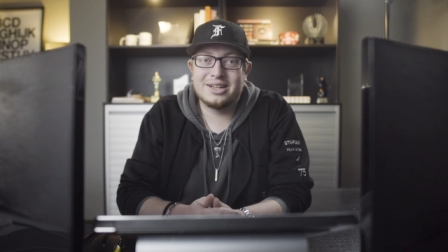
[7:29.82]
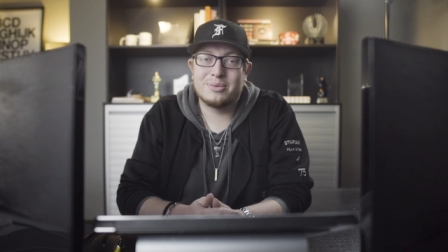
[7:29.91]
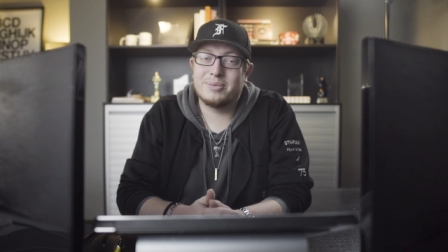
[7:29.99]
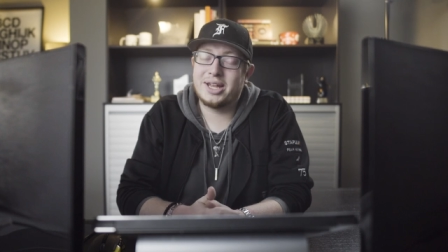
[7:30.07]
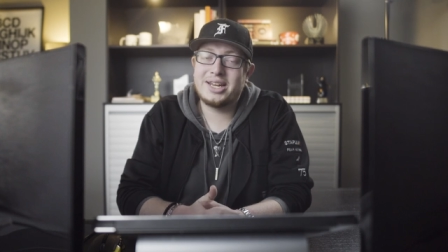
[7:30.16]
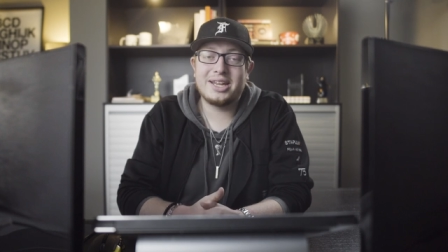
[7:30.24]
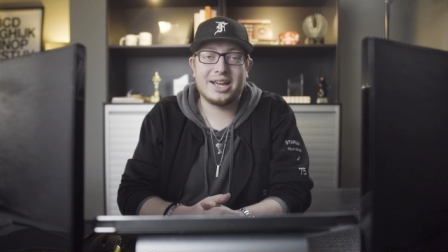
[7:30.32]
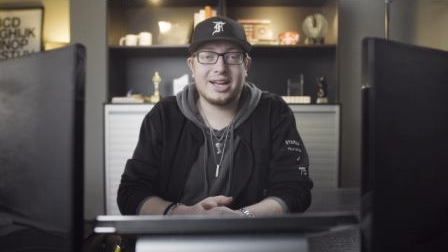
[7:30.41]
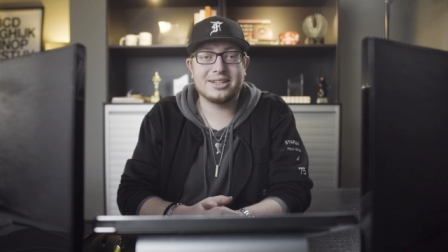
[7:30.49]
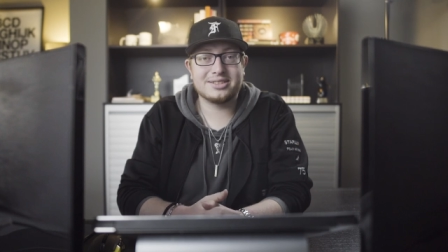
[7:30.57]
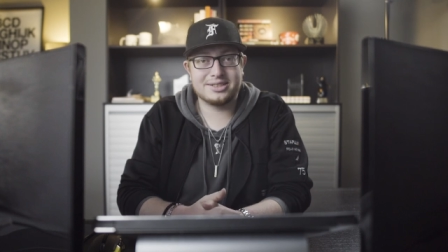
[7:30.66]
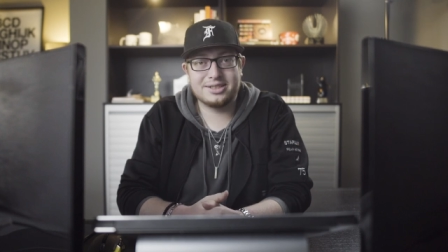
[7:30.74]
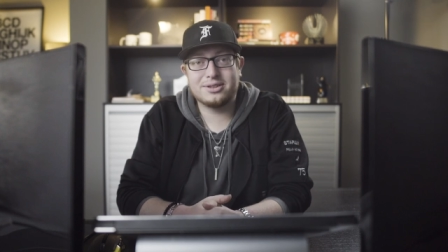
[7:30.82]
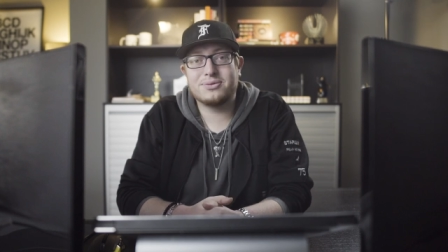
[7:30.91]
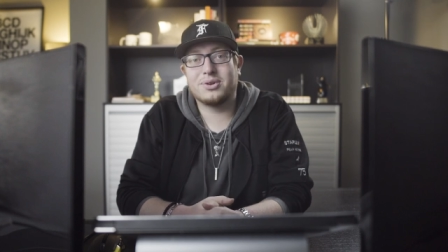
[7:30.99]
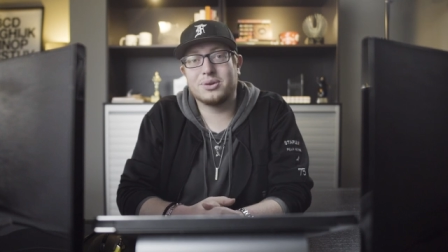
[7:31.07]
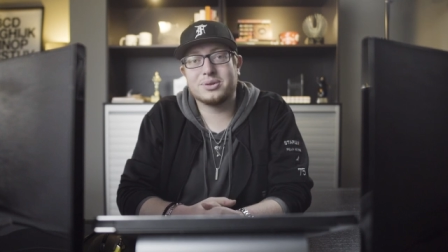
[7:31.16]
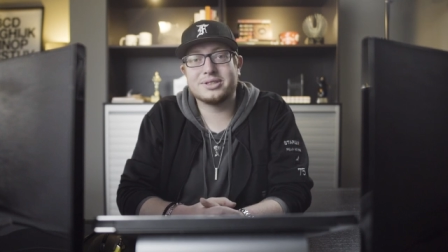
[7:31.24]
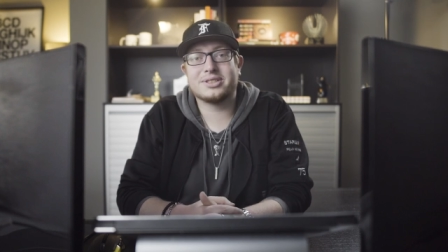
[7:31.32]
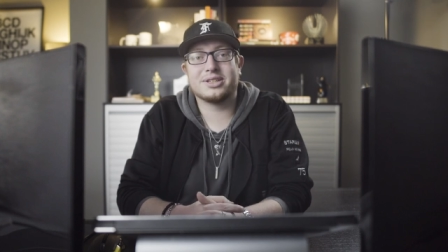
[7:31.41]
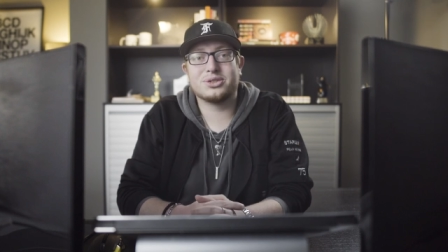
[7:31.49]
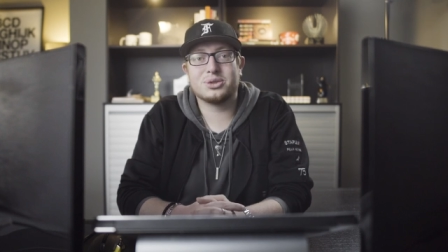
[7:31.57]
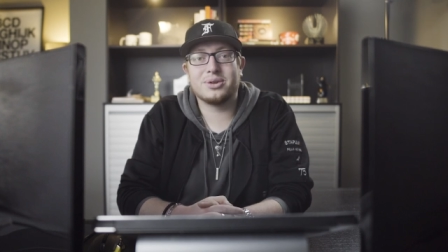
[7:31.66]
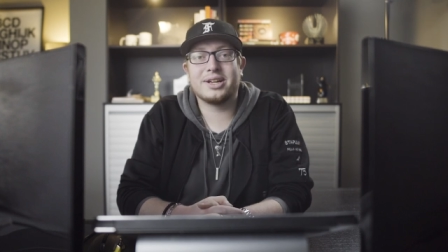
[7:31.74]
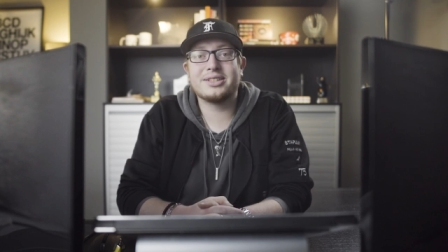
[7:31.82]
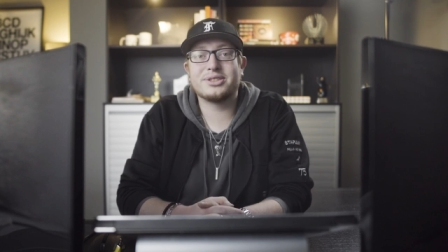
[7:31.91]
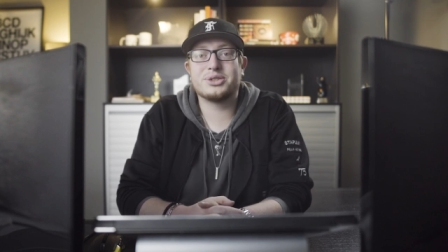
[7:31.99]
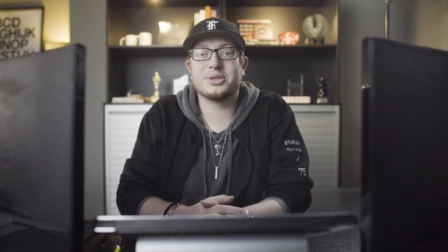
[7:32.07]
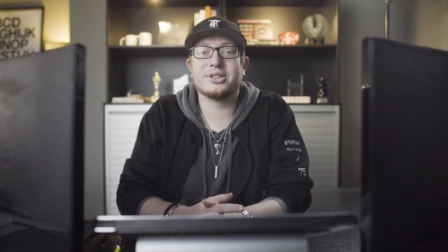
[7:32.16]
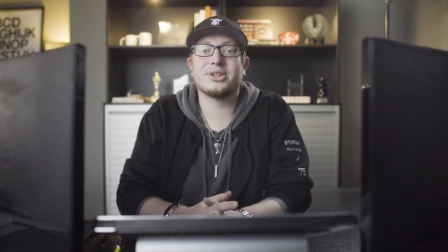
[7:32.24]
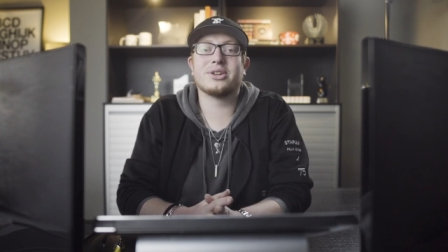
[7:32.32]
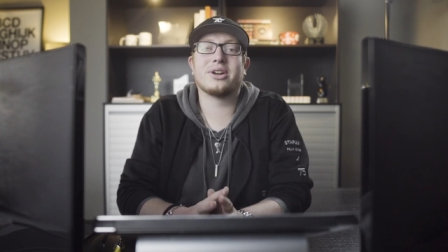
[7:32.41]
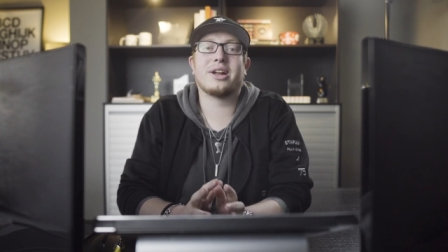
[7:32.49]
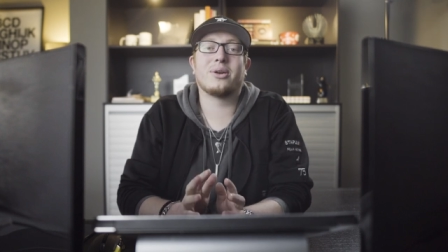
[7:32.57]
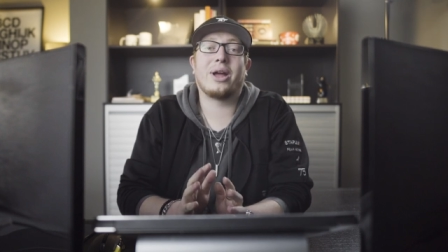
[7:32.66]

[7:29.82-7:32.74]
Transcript: many ads still focus on trying to trigger